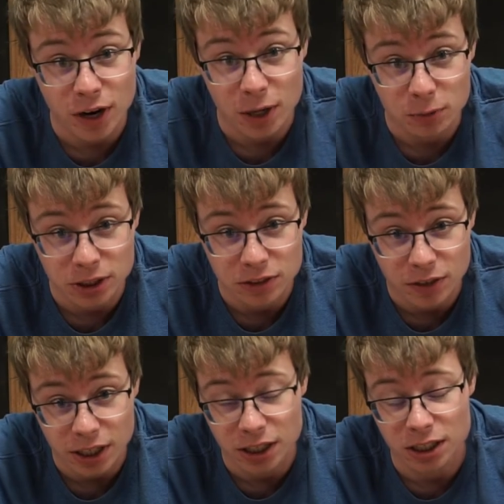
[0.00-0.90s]
I will leave
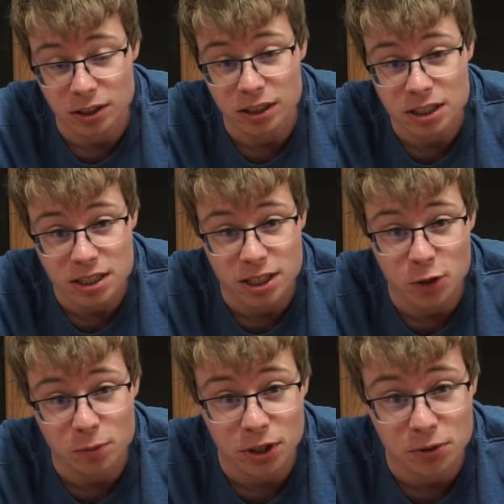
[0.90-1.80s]
a list
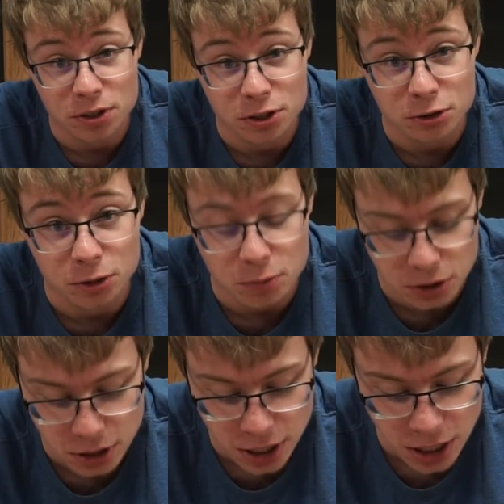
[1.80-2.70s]
down below in the
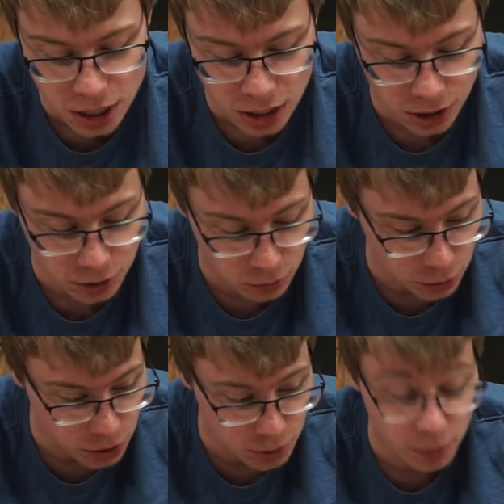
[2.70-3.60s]
description of
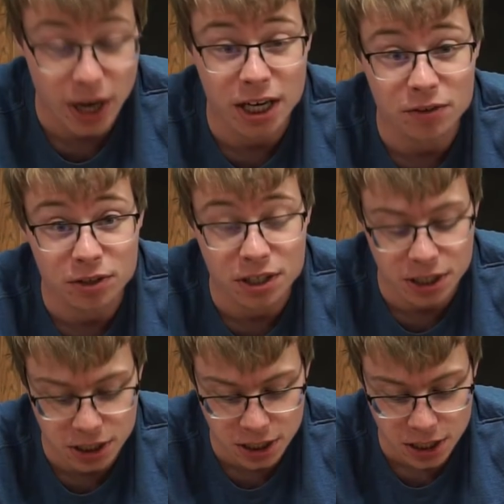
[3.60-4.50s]
where you can buy
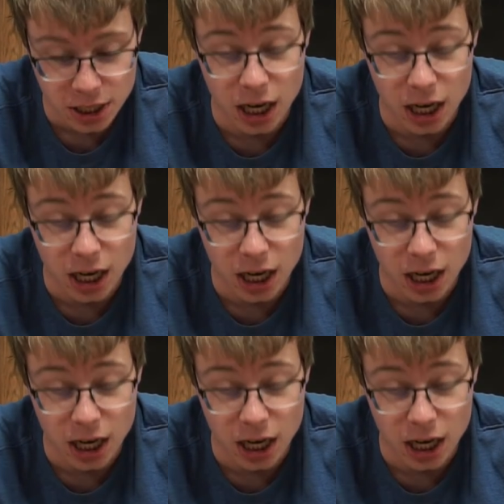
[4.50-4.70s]
everything.